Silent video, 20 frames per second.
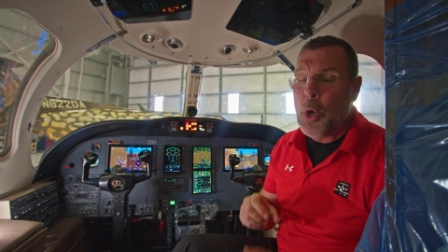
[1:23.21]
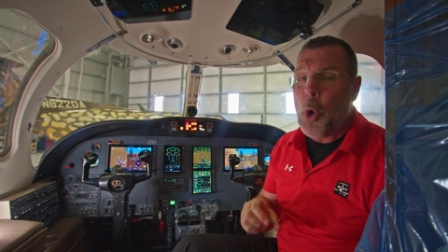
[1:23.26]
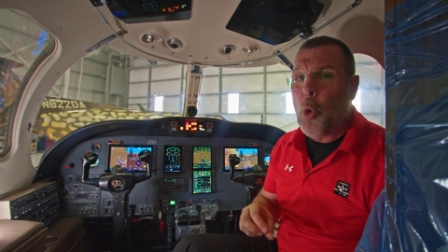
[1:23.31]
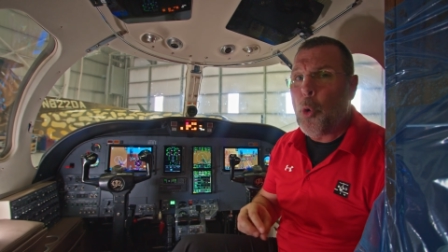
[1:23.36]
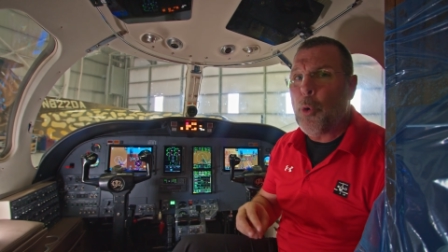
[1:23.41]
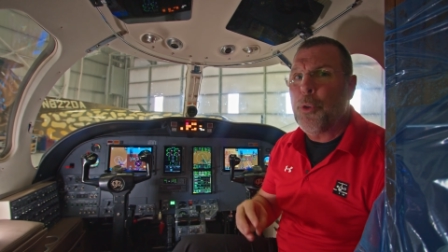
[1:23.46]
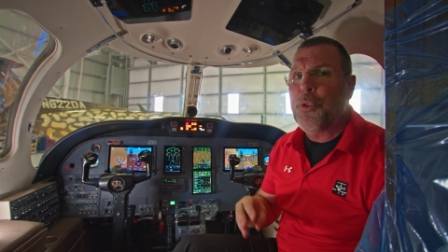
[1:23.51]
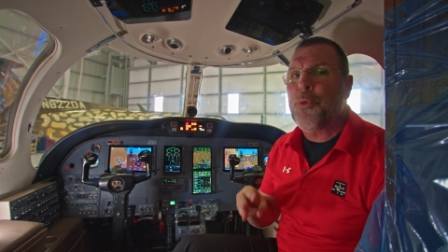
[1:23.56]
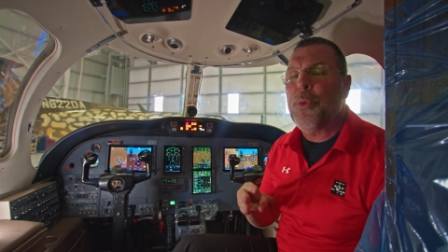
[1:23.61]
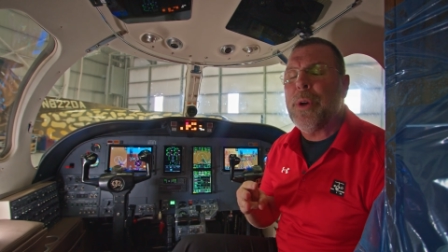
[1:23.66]

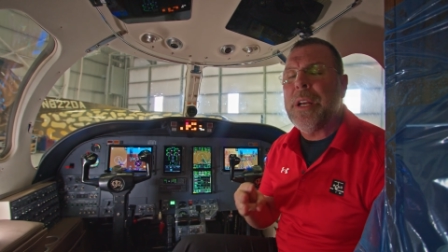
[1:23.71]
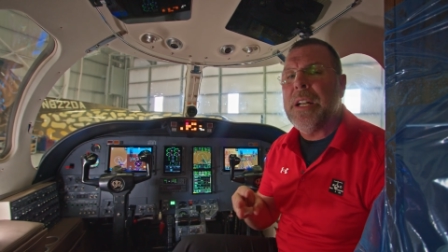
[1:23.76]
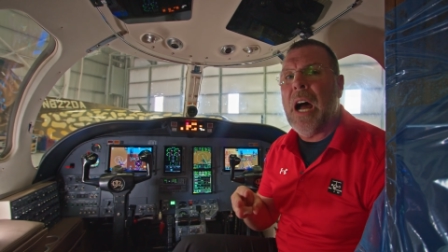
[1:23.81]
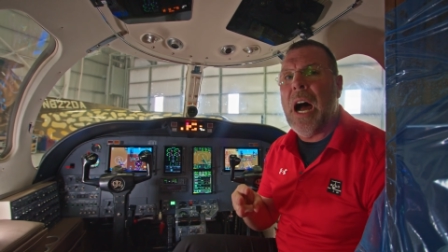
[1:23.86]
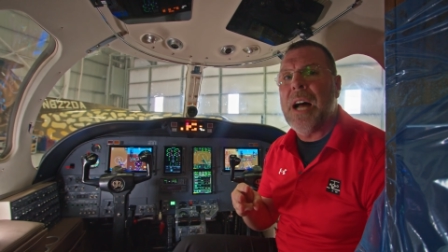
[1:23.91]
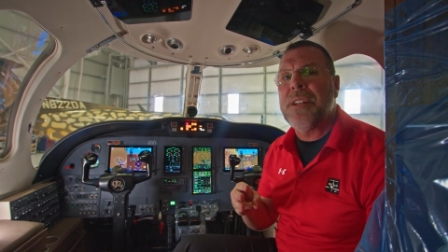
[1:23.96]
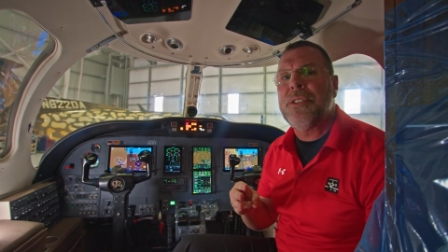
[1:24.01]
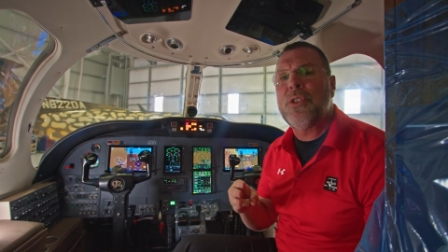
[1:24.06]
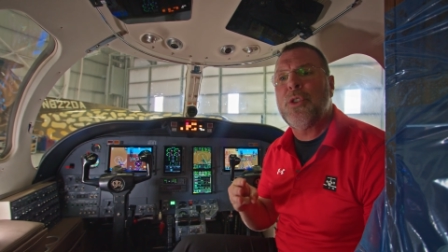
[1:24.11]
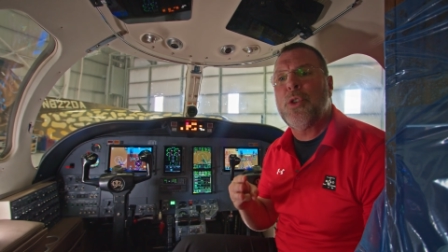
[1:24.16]
or 3
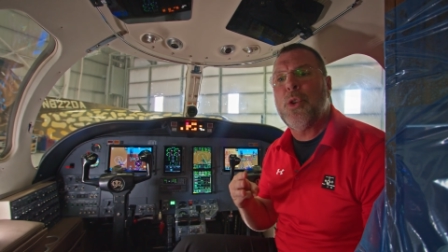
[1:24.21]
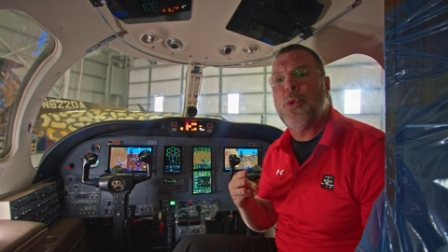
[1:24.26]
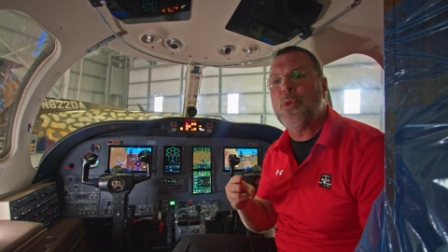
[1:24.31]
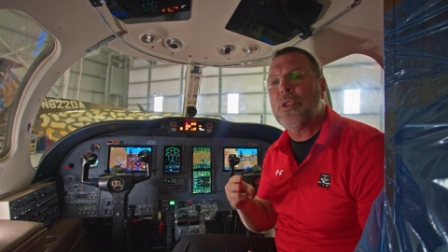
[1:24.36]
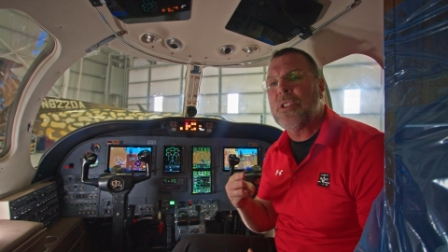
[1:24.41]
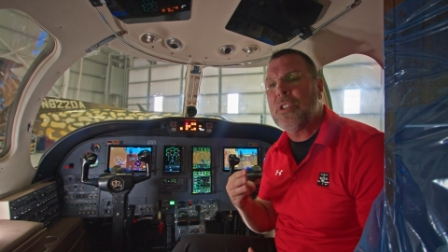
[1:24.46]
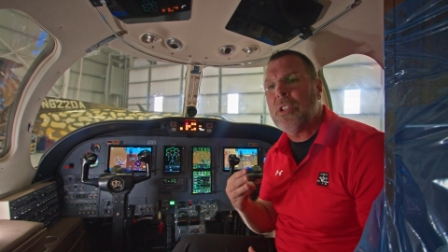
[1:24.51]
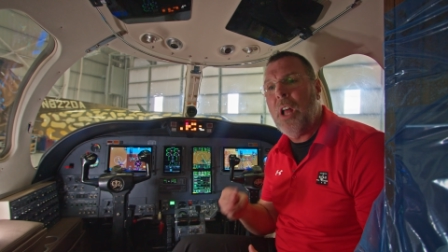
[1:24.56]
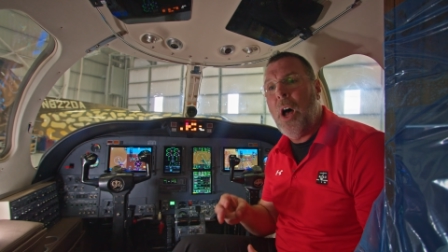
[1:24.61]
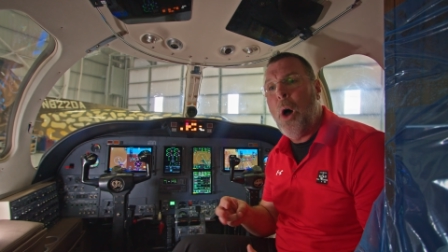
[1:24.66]
knots too
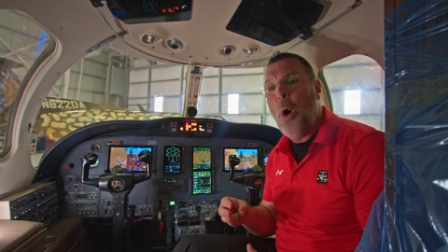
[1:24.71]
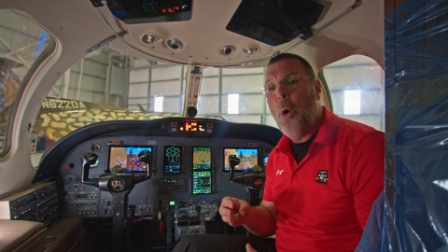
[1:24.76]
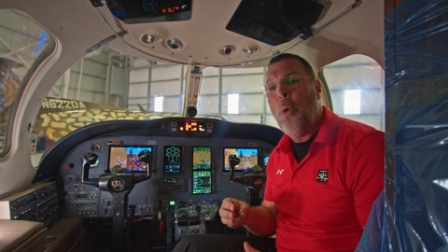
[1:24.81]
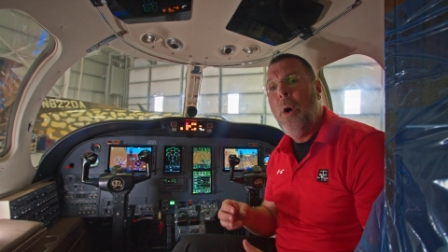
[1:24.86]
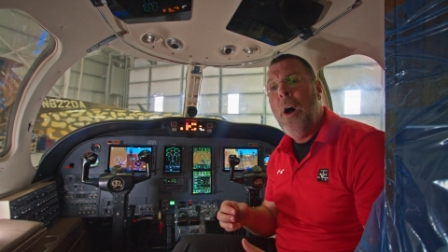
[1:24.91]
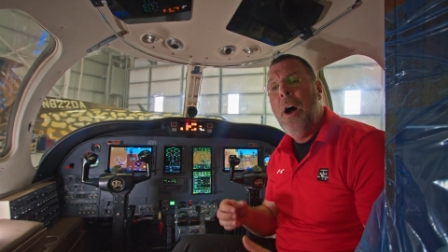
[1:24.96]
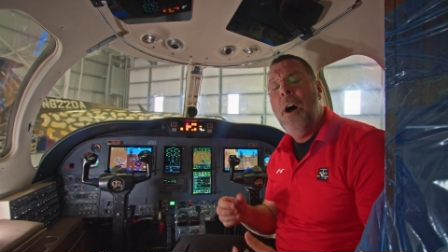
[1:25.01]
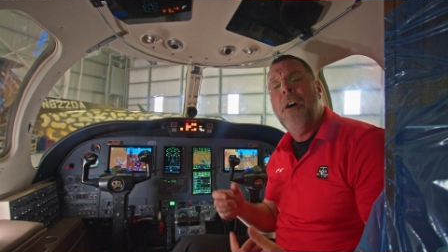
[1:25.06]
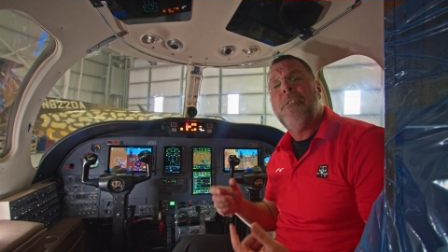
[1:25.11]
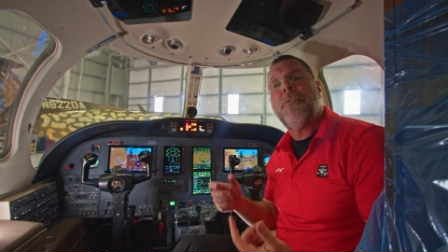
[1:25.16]
slow
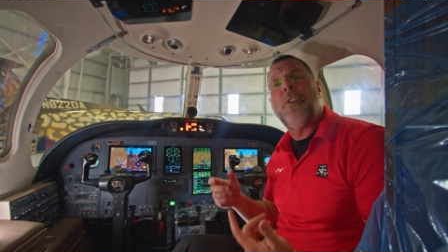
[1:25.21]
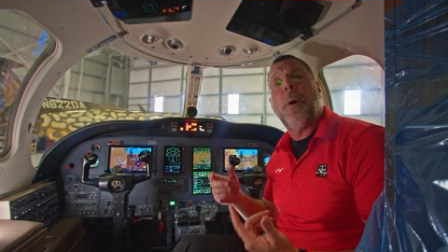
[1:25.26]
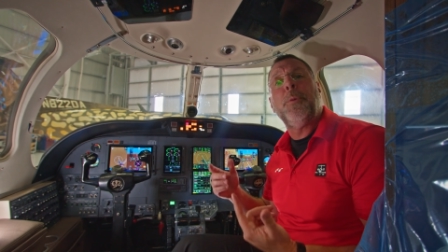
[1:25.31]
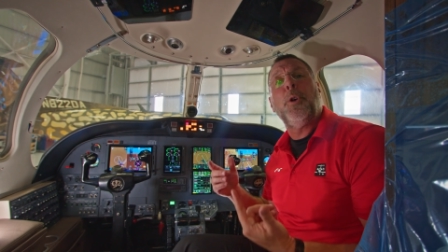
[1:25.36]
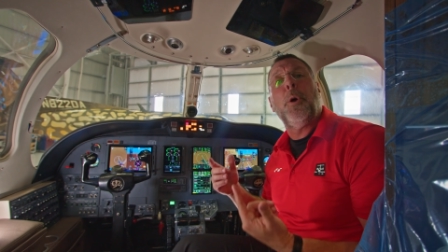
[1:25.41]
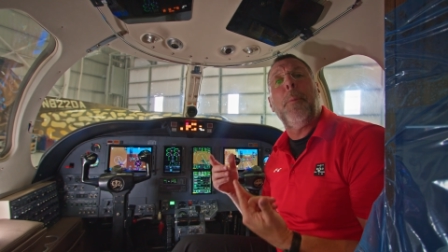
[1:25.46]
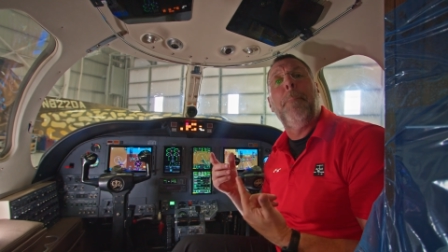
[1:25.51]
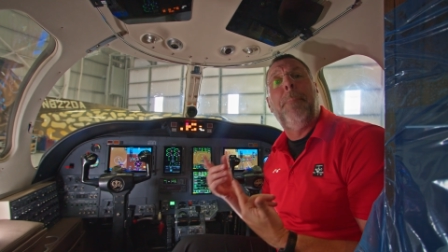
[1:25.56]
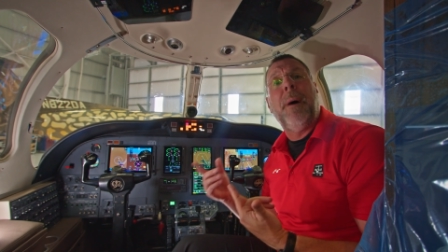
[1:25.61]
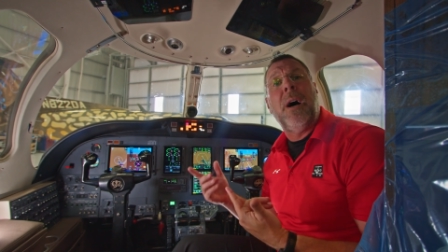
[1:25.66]
from
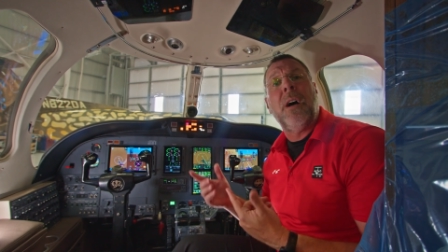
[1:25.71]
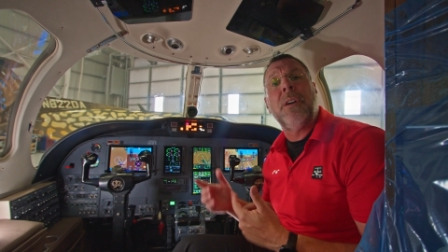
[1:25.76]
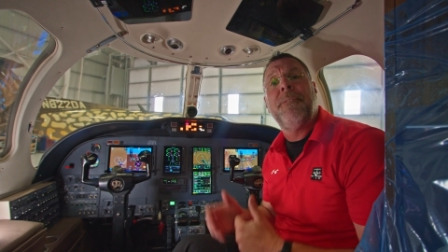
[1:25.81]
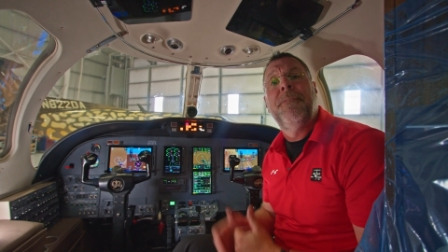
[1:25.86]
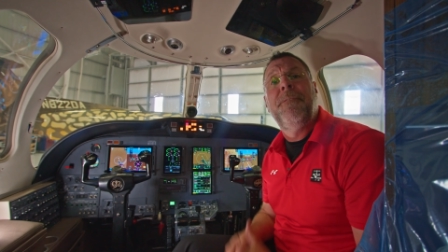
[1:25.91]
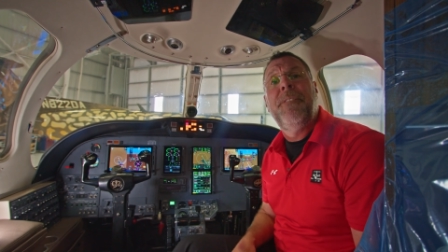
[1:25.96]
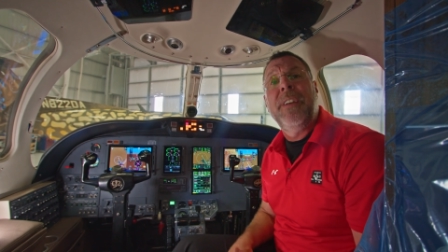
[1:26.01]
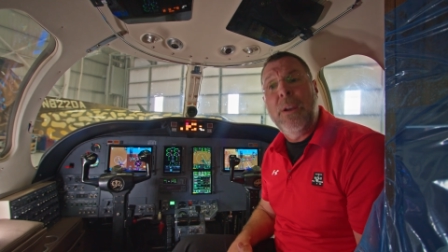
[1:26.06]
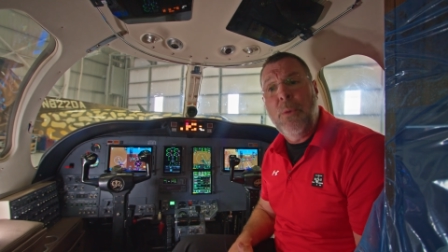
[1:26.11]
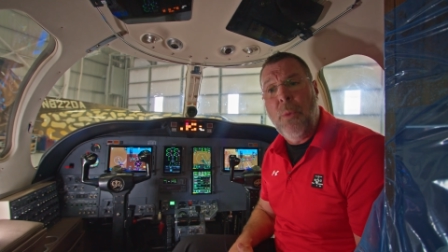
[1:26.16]
your bug
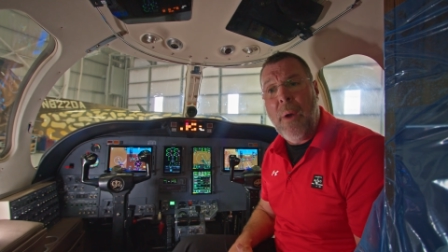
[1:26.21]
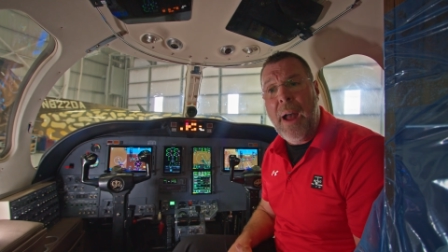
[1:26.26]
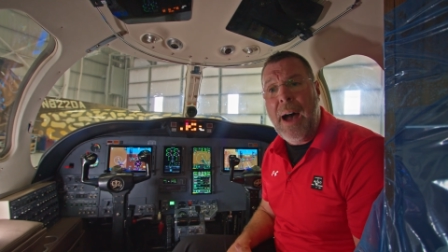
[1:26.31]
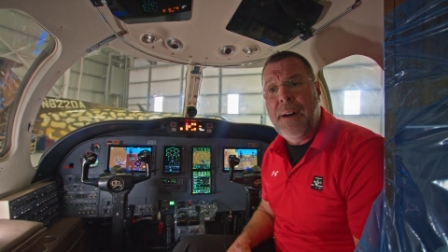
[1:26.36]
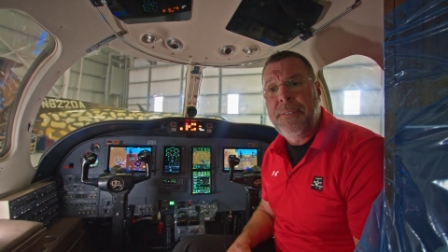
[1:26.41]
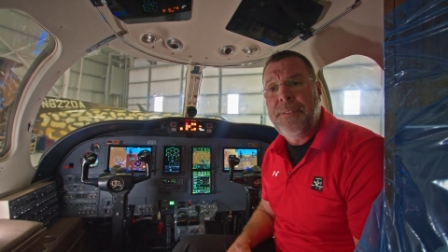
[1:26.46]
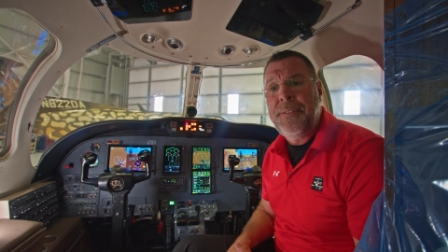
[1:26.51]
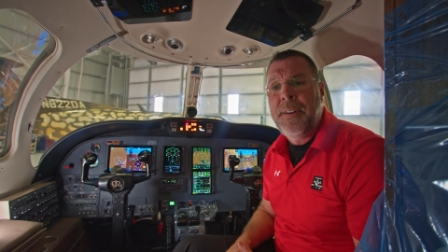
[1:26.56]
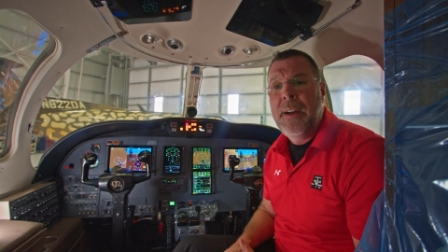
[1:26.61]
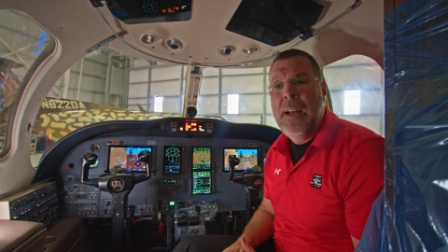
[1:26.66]
VREF.